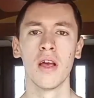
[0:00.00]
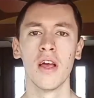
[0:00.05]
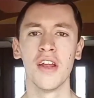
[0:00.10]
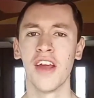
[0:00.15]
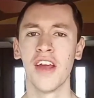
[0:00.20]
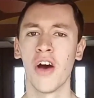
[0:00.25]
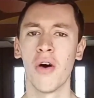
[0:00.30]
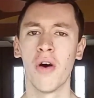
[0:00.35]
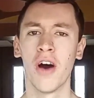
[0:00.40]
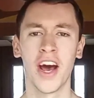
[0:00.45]

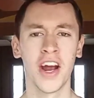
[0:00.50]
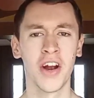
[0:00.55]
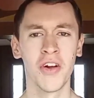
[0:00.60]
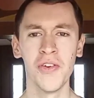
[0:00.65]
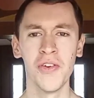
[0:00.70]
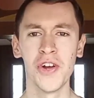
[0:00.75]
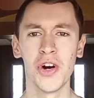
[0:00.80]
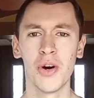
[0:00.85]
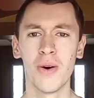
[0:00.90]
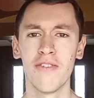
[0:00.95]
Now, I
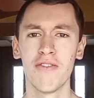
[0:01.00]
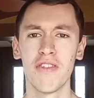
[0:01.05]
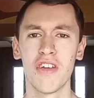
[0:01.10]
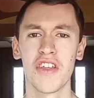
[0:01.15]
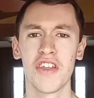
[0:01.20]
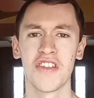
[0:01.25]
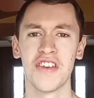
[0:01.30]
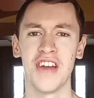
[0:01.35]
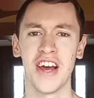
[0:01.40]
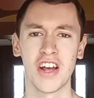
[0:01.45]
don't know if
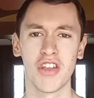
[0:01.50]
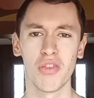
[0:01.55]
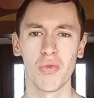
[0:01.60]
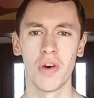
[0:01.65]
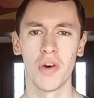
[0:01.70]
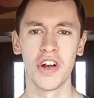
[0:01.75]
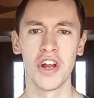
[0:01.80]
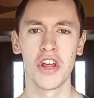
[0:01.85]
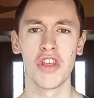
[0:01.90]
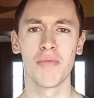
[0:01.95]
this next
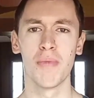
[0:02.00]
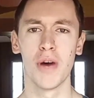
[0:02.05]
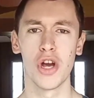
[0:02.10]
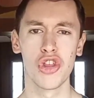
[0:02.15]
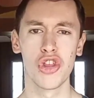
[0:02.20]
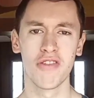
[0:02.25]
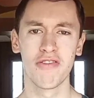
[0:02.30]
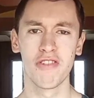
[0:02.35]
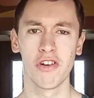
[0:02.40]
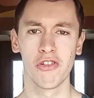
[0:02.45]
one is
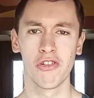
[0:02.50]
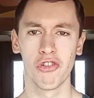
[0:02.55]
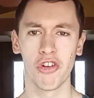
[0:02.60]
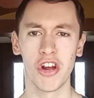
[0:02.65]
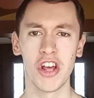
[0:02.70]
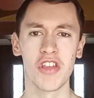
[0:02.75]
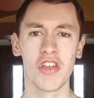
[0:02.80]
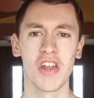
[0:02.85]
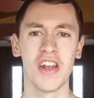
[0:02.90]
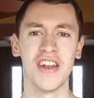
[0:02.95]
much of a
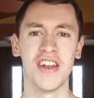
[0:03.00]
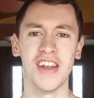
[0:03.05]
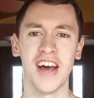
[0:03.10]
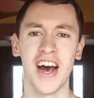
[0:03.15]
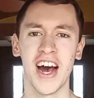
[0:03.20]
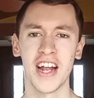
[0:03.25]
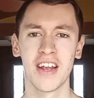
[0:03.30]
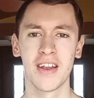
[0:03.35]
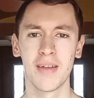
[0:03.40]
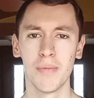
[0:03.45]
reason
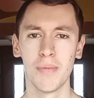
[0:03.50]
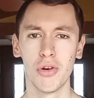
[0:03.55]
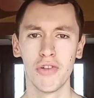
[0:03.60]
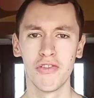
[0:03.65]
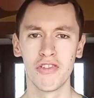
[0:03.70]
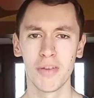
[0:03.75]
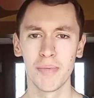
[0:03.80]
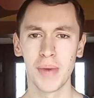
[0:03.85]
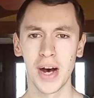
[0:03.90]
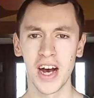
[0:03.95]
not to move
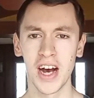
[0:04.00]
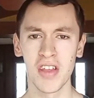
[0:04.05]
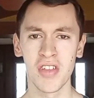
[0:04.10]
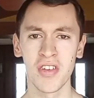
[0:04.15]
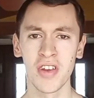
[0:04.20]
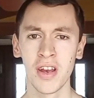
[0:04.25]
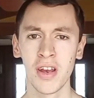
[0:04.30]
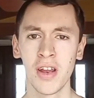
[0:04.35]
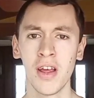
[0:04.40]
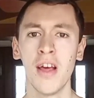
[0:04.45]
to
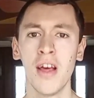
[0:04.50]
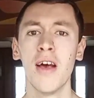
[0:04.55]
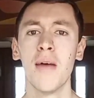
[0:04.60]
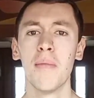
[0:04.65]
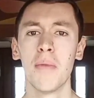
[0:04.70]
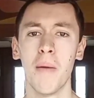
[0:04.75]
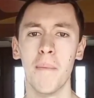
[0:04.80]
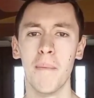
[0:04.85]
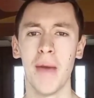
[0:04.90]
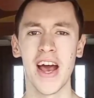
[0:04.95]
Boston,
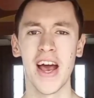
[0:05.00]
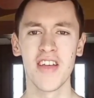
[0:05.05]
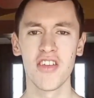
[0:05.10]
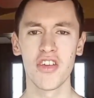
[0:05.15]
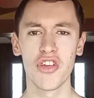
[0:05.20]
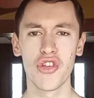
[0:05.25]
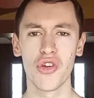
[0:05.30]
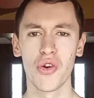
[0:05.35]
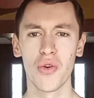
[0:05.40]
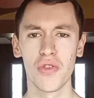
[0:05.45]
but
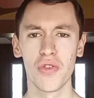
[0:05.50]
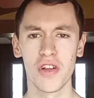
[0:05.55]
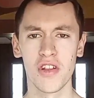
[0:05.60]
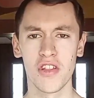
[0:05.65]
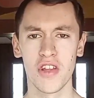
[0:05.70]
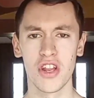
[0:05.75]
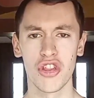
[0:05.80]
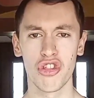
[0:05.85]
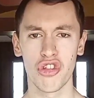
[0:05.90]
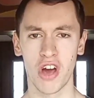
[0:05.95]
Massachusetts
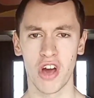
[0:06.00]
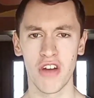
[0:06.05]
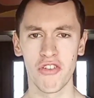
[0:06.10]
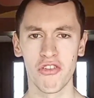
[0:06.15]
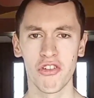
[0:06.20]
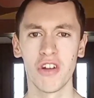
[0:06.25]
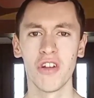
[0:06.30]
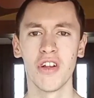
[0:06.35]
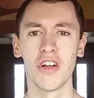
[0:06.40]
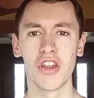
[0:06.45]
in
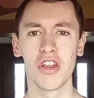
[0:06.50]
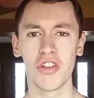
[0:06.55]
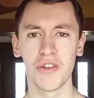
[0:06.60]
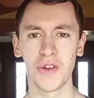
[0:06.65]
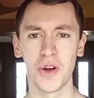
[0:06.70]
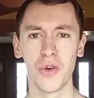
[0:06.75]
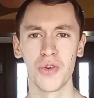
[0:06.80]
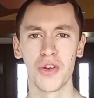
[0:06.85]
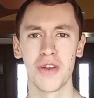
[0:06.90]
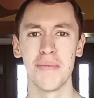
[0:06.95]
general is
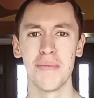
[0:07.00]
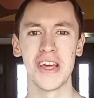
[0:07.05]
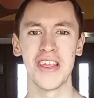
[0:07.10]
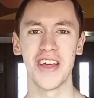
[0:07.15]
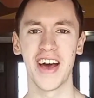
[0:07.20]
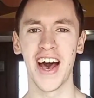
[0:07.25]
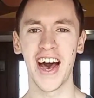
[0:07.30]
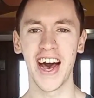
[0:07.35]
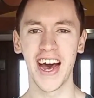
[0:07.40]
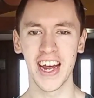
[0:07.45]
known to be the
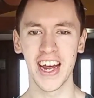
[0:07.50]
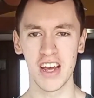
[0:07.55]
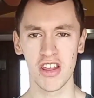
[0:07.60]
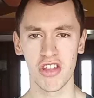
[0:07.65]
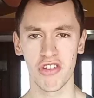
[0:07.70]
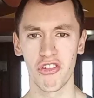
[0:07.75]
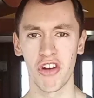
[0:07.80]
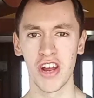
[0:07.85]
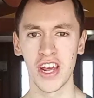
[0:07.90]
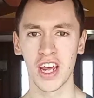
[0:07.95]

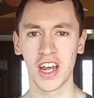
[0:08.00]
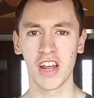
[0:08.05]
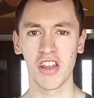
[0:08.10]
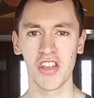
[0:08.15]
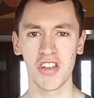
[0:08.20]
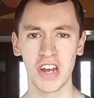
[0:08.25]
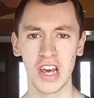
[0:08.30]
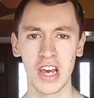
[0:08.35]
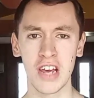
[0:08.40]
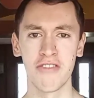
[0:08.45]
highest-ranking
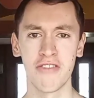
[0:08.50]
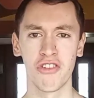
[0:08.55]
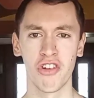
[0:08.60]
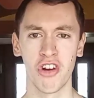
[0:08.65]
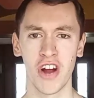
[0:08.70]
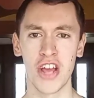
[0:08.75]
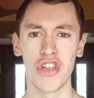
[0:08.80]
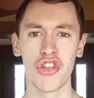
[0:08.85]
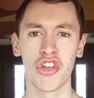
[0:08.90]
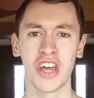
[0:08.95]
state for
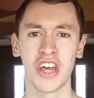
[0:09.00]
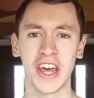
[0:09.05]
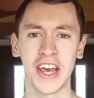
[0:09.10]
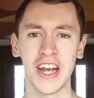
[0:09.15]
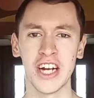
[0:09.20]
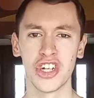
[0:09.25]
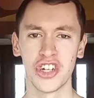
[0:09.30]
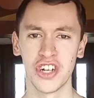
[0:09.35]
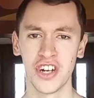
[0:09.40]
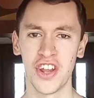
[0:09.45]

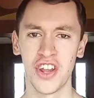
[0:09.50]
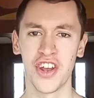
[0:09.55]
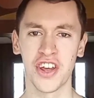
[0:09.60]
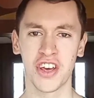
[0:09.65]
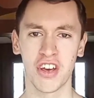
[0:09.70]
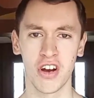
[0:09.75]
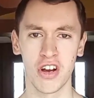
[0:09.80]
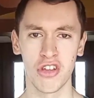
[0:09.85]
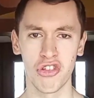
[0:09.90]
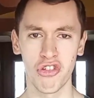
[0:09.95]
education in the
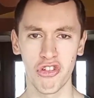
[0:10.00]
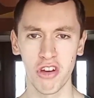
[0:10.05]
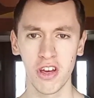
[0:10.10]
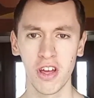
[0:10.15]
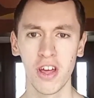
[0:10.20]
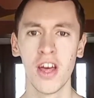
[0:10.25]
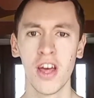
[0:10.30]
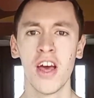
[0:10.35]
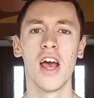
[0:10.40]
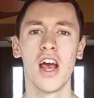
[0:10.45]
country,
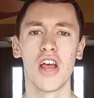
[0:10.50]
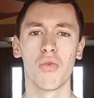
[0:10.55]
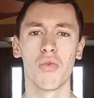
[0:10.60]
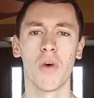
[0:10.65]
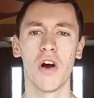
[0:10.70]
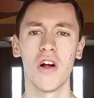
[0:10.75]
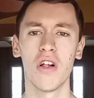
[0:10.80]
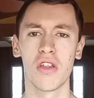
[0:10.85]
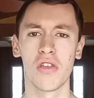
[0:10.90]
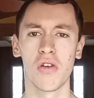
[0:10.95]
as
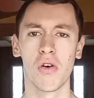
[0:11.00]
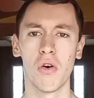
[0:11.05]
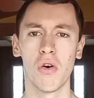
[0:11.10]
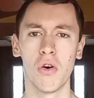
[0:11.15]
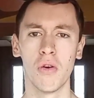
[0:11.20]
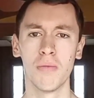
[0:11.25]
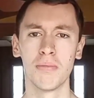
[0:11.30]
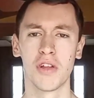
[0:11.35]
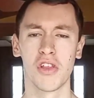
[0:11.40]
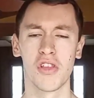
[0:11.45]
well as
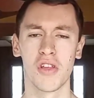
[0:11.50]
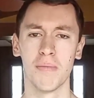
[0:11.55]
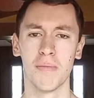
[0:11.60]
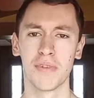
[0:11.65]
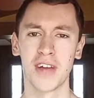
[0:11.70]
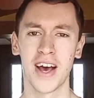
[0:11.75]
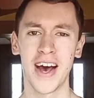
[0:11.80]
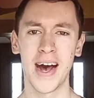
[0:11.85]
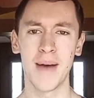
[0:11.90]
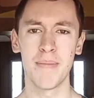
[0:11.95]
home to some
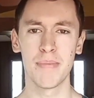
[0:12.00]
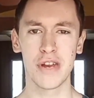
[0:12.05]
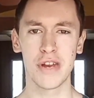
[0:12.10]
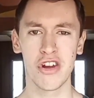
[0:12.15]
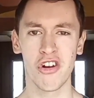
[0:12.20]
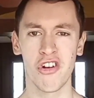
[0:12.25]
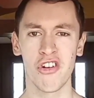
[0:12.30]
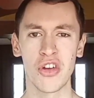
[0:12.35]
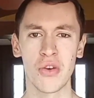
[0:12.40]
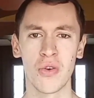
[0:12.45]

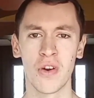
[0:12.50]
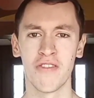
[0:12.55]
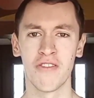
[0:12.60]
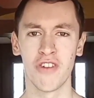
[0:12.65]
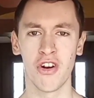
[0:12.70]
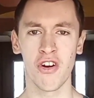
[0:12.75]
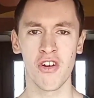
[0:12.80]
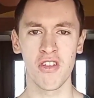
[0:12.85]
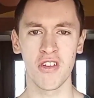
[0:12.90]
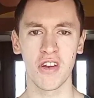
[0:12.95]
top-tier
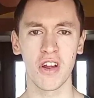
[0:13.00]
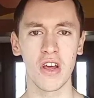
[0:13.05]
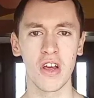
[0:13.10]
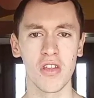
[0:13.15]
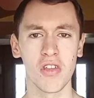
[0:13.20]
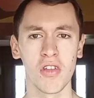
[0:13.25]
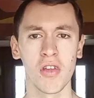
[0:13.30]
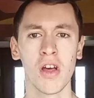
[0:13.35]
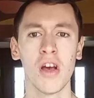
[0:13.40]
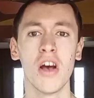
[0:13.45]

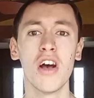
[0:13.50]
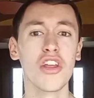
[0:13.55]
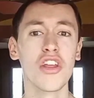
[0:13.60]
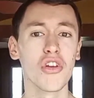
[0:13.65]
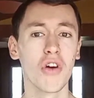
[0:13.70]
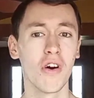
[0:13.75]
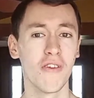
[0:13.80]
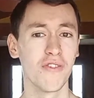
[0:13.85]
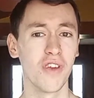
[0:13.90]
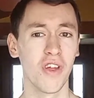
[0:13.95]
universities.
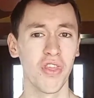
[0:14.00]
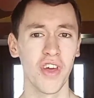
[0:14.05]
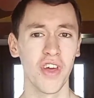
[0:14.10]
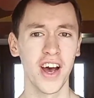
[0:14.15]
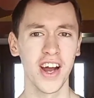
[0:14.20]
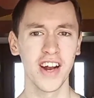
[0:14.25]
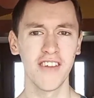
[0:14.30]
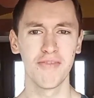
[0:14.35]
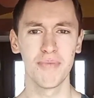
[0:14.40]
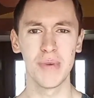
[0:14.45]
So if the
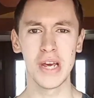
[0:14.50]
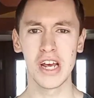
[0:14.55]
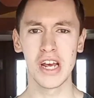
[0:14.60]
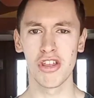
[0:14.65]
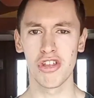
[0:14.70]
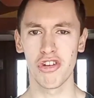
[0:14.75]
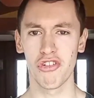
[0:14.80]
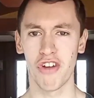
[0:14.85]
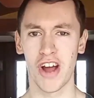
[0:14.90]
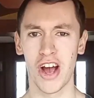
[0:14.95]
thought of being
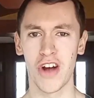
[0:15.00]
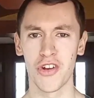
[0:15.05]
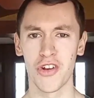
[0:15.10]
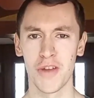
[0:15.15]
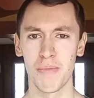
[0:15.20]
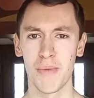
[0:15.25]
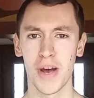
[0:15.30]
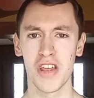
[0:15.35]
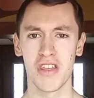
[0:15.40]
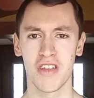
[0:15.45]

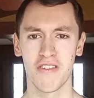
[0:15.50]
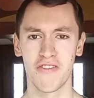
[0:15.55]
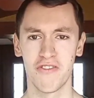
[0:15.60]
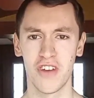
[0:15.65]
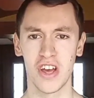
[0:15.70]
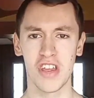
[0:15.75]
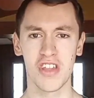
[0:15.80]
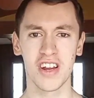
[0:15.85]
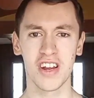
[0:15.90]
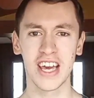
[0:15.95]
surrounded by
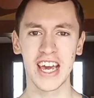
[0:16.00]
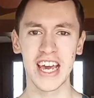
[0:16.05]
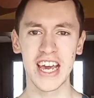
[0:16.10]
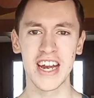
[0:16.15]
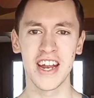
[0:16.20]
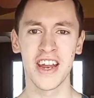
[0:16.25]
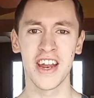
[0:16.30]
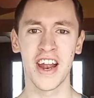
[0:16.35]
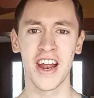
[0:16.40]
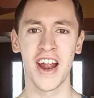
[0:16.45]

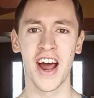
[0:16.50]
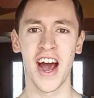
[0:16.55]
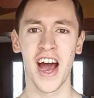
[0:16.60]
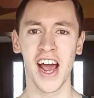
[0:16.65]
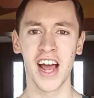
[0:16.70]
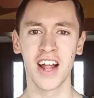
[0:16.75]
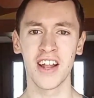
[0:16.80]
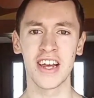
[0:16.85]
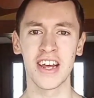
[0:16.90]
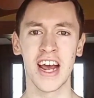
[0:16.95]
sophisticated and
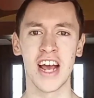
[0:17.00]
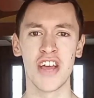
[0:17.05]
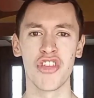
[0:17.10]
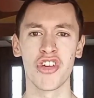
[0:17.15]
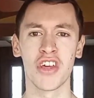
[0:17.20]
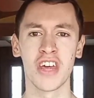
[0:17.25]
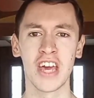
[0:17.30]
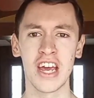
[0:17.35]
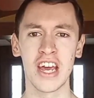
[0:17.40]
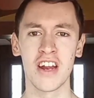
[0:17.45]
highly
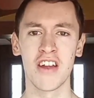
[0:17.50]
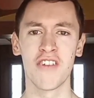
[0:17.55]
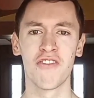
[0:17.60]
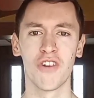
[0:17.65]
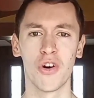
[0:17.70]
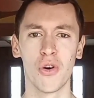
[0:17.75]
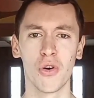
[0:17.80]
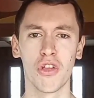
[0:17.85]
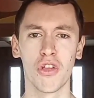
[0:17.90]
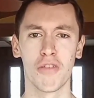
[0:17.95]
educated
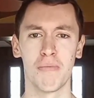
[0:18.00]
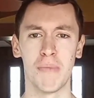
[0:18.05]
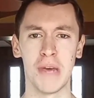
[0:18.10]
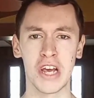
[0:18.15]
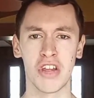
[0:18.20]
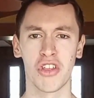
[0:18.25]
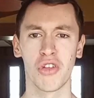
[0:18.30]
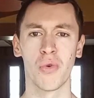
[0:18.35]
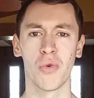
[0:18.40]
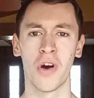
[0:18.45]
folks
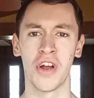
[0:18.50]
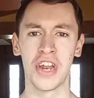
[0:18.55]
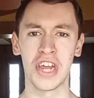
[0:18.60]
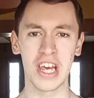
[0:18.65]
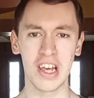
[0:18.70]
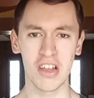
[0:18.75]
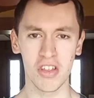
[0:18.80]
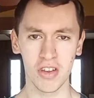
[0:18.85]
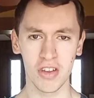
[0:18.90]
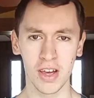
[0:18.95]
makes you
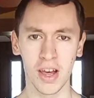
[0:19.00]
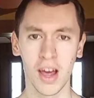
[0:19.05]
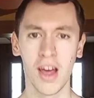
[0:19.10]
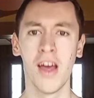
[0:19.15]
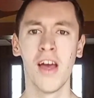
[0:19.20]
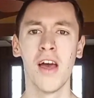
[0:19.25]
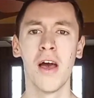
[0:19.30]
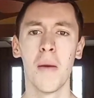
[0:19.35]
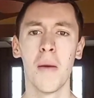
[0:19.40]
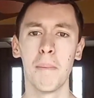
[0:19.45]
uneasy,
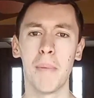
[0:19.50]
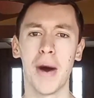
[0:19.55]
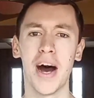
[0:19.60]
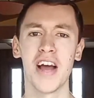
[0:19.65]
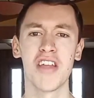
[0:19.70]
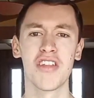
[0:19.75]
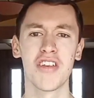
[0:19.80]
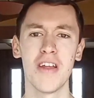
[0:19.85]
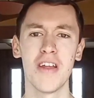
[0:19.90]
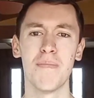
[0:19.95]

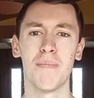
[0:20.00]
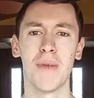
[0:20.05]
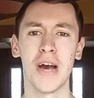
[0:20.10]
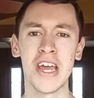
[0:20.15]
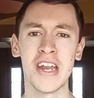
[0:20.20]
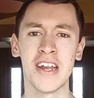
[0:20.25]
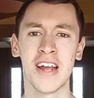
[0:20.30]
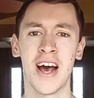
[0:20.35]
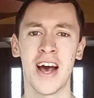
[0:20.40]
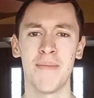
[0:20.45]
Boston
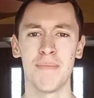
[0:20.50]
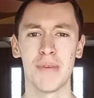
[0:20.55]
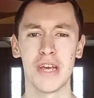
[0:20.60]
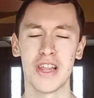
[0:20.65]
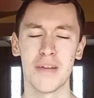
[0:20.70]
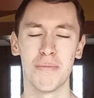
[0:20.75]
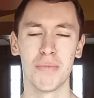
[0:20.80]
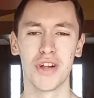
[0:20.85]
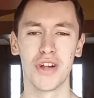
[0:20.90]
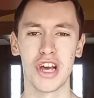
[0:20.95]
might not be
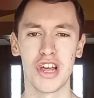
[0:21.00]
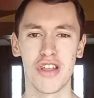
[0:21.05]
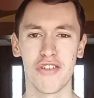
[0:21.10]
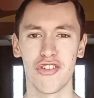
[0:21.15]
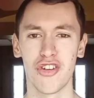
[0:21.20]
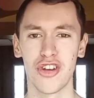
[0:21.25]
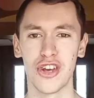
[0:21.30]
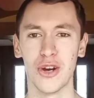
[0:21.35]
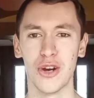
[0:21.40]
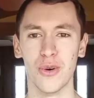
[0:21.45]
the place
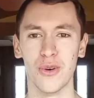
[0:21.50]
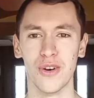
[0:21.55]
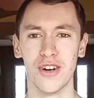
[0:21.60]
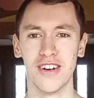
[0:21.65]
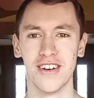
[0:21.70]
for you.